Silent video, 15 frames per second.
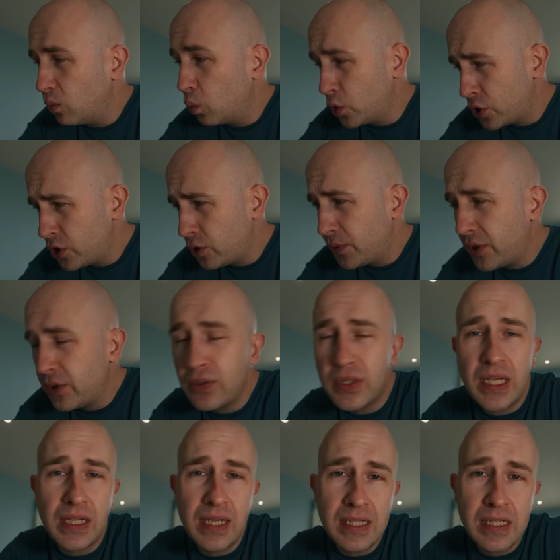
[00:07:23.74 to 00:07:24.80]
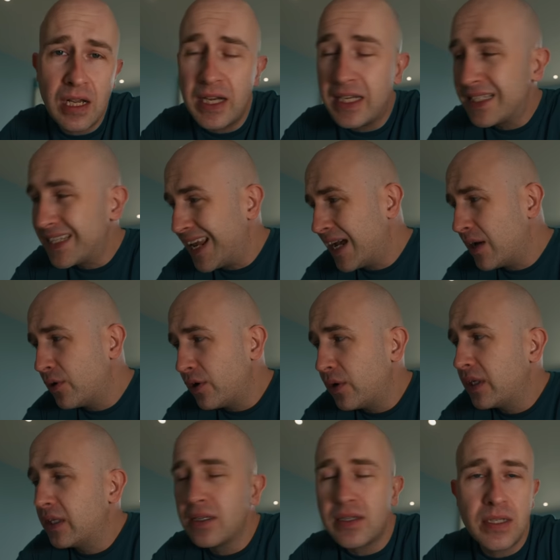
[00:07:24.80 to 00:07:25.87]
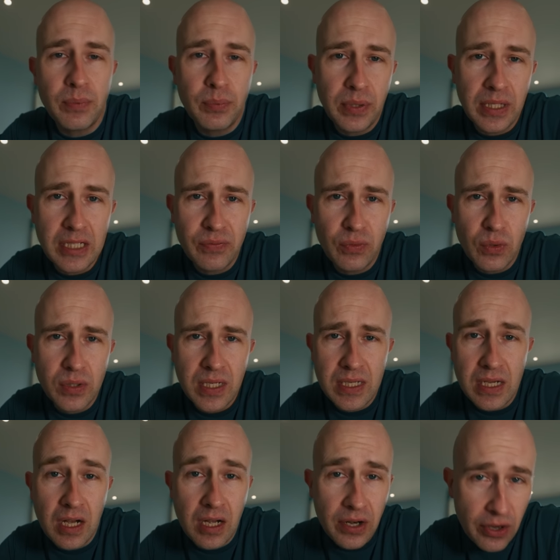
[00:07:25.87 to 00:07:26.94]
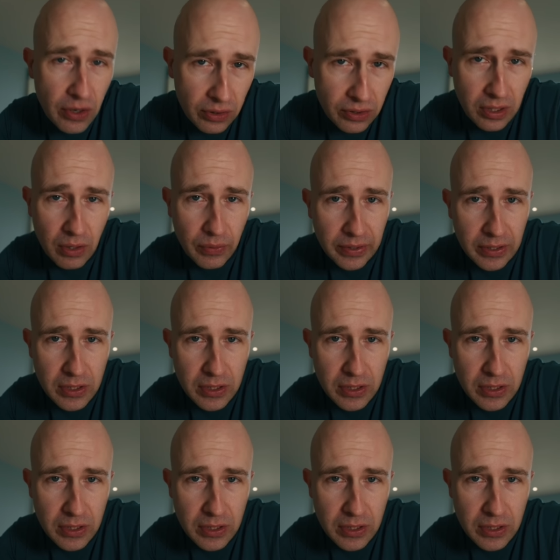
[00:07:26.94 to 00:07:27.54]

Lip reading: Would you be using these lines now, knowing that some police forces are not going